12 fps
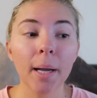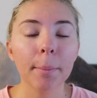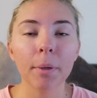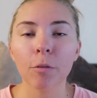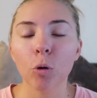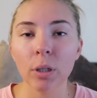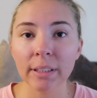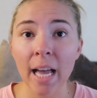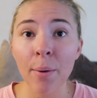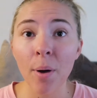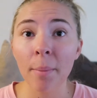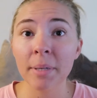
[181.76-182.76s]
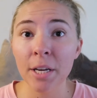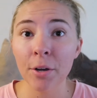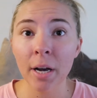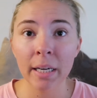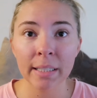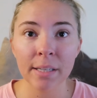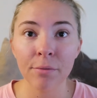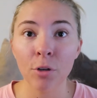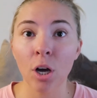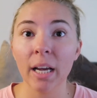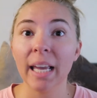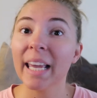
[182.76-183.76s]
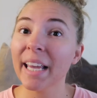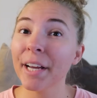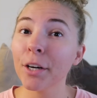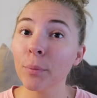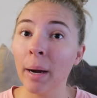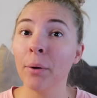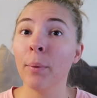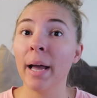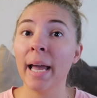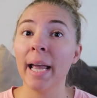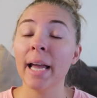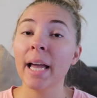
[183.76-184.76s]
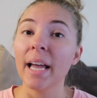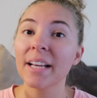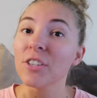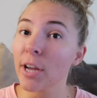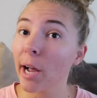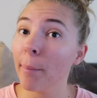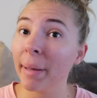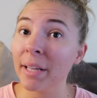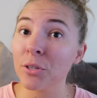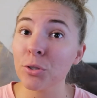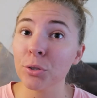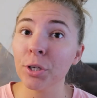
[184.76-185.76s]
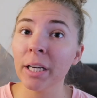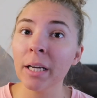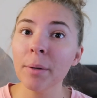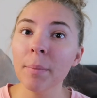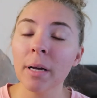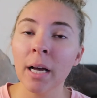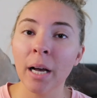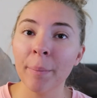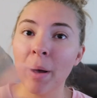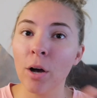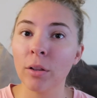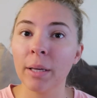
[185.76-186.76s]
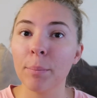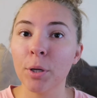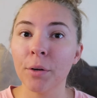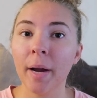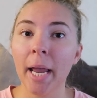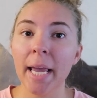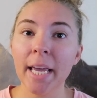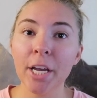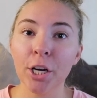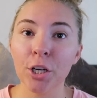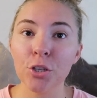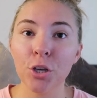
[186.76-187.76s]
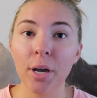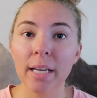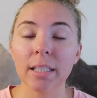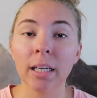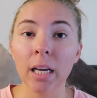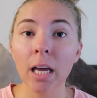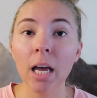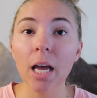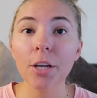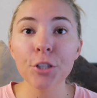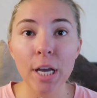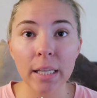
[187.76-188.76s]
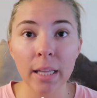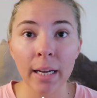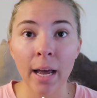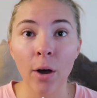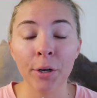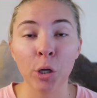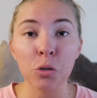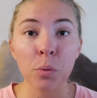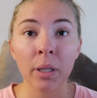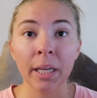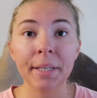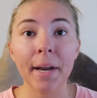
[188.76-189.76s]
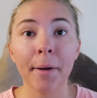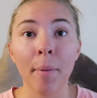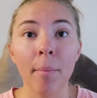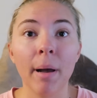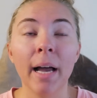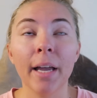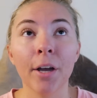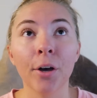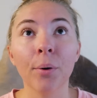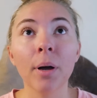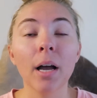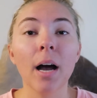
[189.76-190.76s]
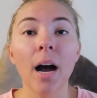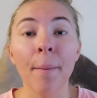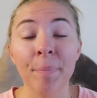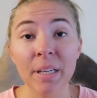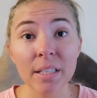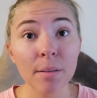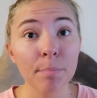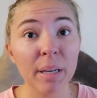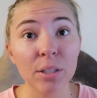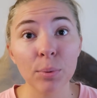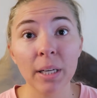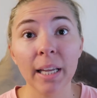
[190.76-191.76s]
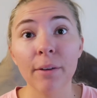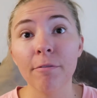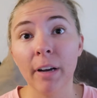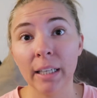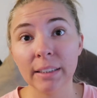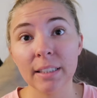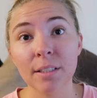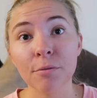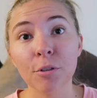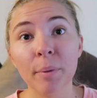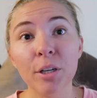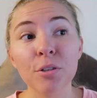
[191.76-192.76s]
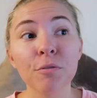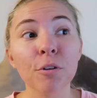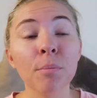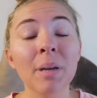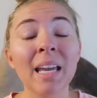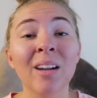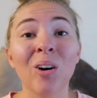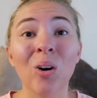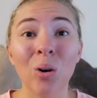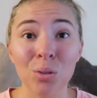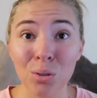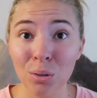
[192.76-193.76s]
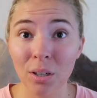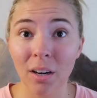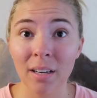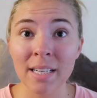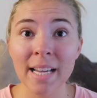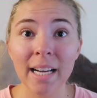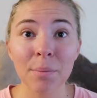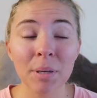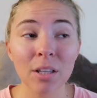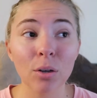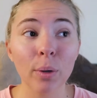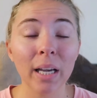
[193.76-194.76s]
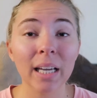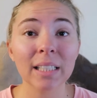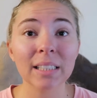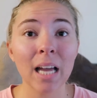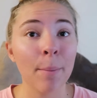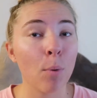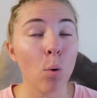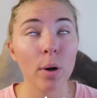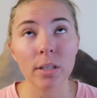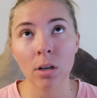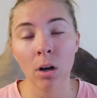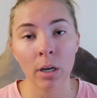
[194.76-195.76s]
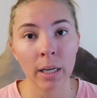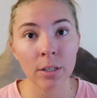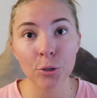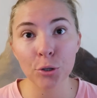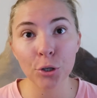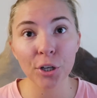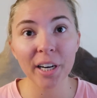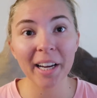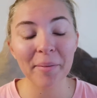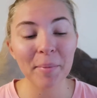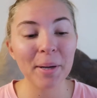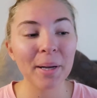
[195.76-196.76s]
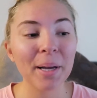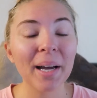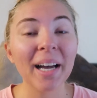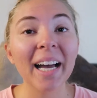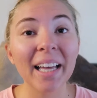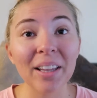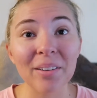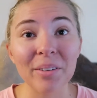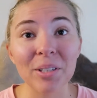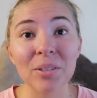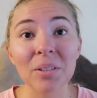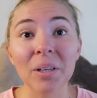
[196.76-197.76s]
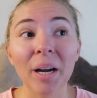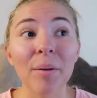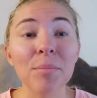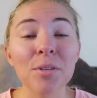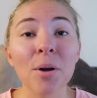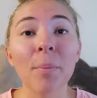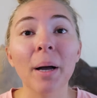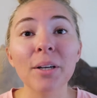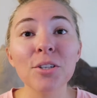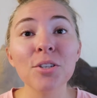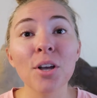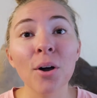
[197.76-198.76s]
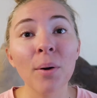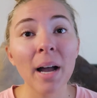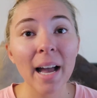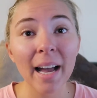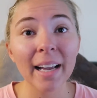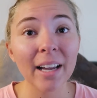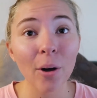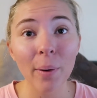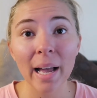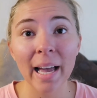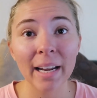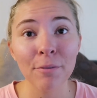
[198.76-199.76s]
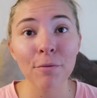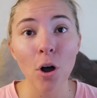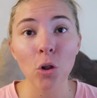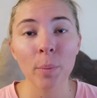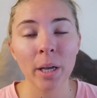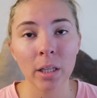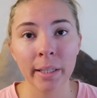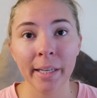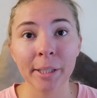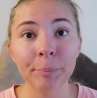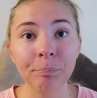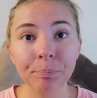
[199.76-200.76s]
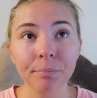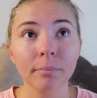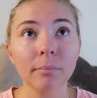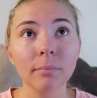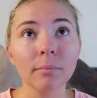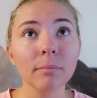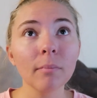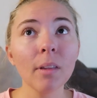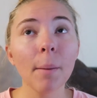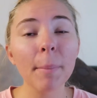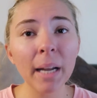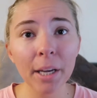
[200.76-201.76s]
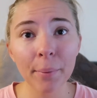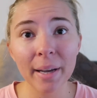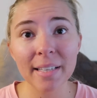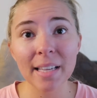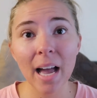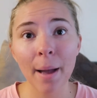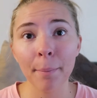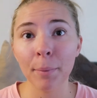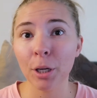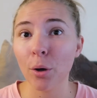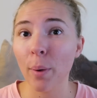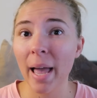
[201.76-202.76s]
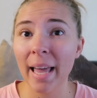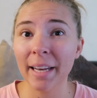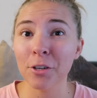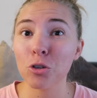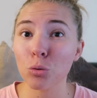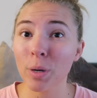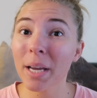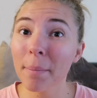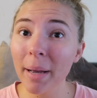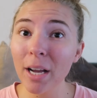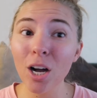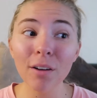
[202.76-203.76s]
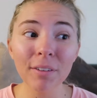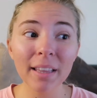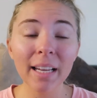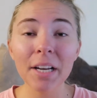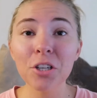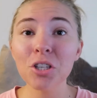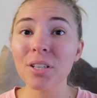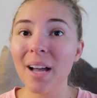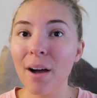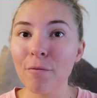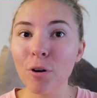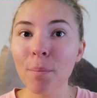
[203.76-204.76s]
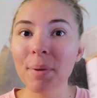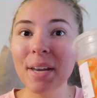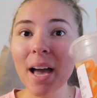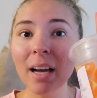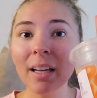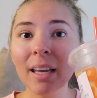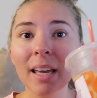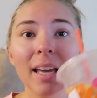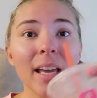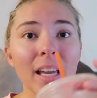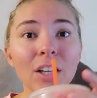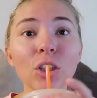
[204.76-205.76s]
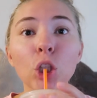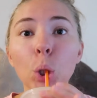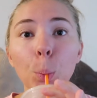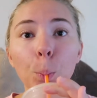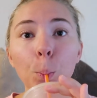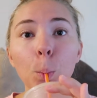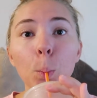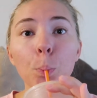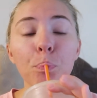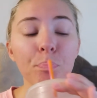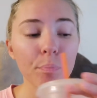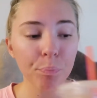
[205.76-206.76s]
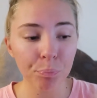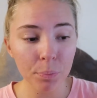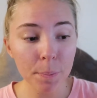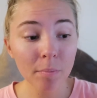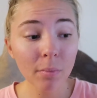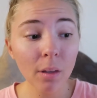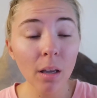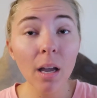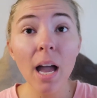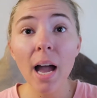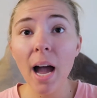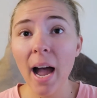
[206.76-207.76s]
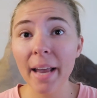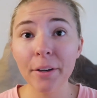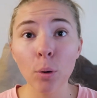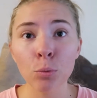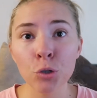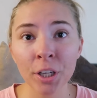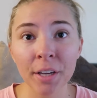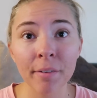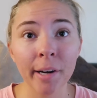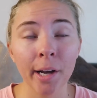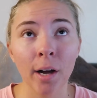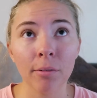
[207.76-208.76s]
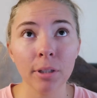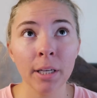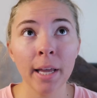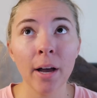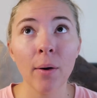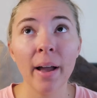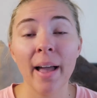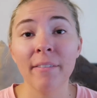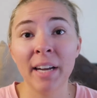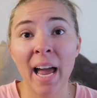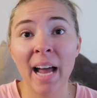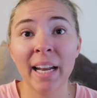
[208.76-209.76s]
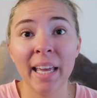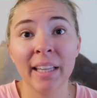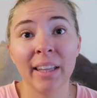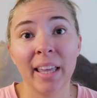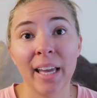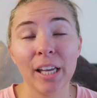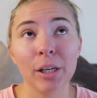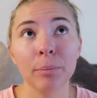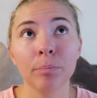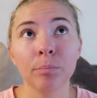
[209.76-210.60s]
but of course I will update you guys. If not here right away, check out my Instagram. I'll put it right here so you guys can check that out, and also a link down in my bio. That's the best way to get fastest information from me, and also to contact me the quickest. I'm always on Instagram. I love Instagram so much, so go ahead and follow me on there. But anyways, I'm gonna go ahead and drink my coffee that I just got from Dunkin'. I don't drink it very often now. I haven't had it in like